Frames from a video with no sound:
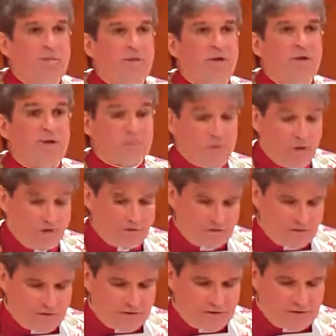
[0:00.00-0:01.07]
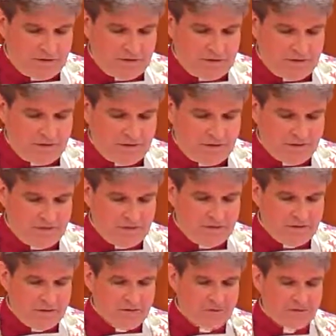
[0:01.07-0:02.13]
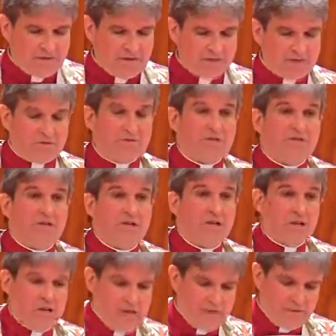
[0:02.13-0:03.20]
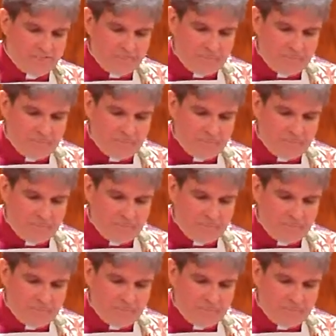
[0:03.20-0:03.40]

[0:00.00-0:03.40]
My dear brothers and sisters in God,